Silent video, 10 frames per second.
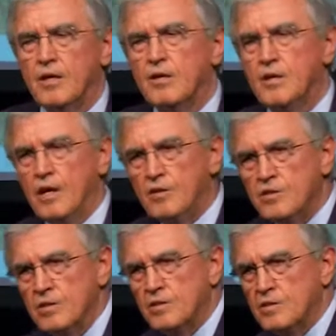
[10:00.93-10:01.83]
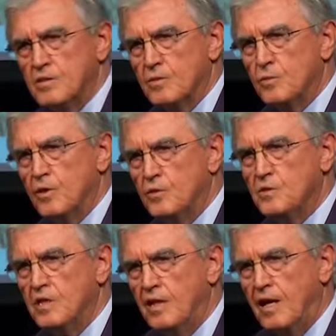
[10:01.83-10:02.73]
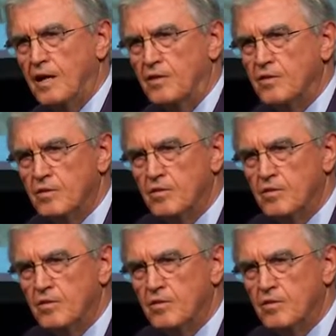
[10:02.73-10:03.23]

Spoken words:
The ancients were using lead,